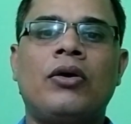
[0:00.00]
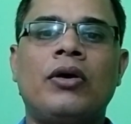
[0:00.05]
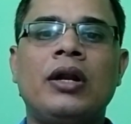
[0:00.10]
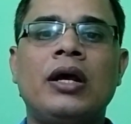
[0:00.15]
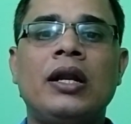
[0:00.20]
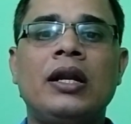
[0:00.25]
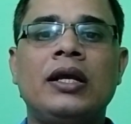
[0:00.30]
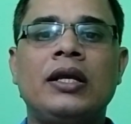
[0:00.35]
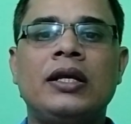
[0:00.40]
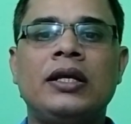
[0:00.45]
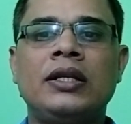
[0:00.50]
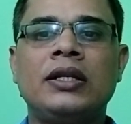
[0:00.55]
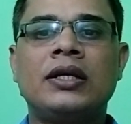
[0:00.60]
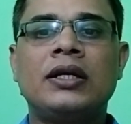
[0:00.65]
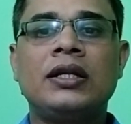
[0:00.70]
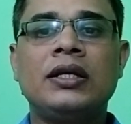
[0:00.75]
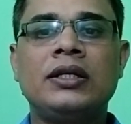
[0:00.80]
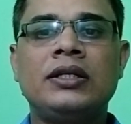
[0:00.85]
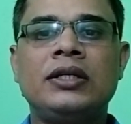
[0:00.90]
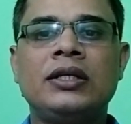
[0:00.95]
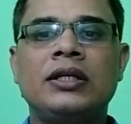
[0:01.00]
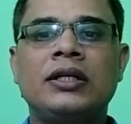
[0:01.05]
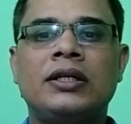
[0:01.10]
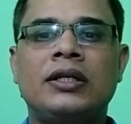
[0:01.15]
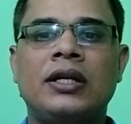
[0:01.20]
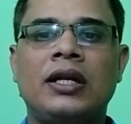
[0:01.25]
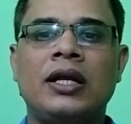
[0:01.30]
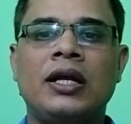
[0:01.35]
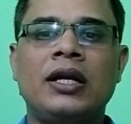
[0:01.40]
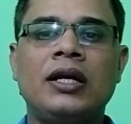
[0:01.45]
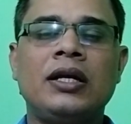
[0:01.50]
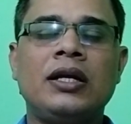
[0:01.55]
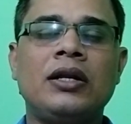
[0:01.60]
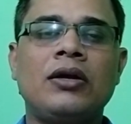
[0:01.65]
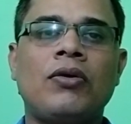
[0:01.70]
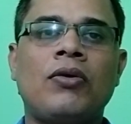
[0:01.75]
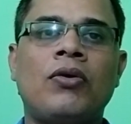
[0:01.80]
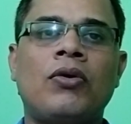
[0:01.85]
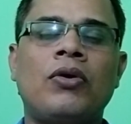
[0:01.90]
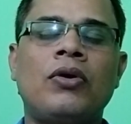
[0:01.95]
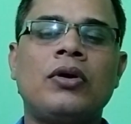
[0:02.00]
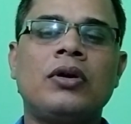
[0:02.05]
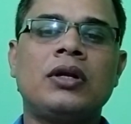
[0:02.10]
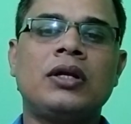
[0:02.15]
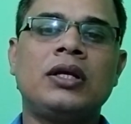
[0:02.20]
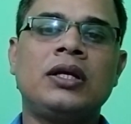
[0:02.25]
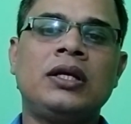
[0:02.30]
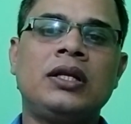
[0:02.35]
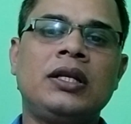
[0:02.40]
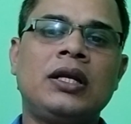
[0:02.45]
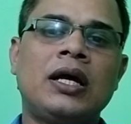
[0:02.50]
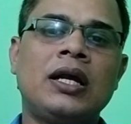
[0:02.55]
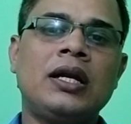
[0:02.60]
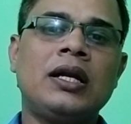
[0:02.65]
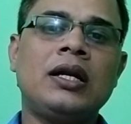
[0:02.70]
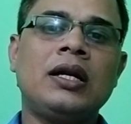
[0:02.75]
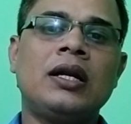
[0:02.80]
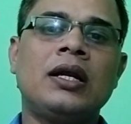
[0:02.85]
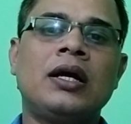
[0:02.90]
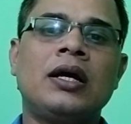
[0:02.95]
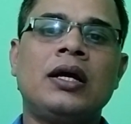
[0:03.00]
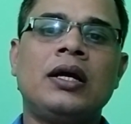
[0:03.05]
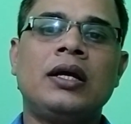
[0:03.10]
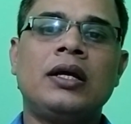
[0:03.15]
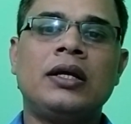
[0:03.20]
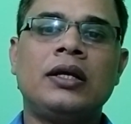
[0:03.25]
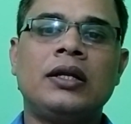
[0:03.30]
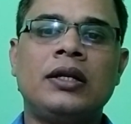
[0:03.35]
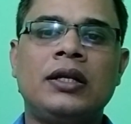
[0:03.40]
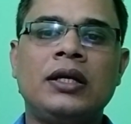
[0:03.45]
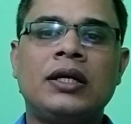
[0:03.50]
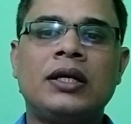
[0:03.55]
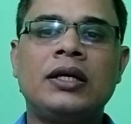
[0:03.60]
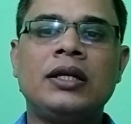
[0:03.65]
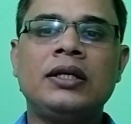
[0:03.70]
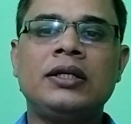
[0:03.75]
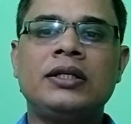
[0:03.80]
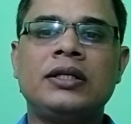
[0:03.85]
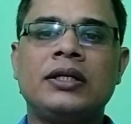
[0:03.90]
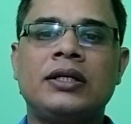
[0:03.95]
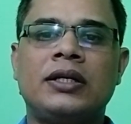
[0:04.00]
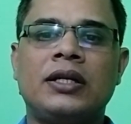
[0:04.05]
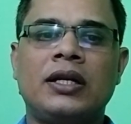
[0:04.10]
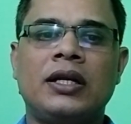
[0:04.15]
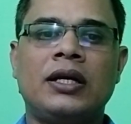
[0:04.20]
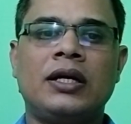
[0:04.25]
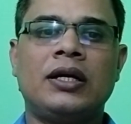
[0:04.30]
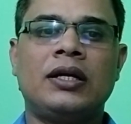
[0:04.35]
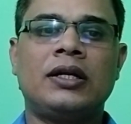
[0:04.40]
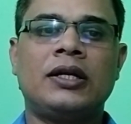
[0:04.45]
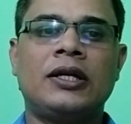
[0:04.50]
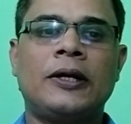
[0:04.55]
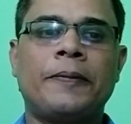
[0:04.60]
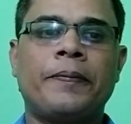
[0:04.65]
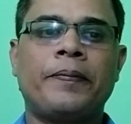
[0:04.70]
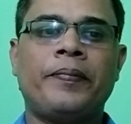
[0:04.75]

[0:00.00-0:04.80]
on an increasing trend or in an decreasing trend.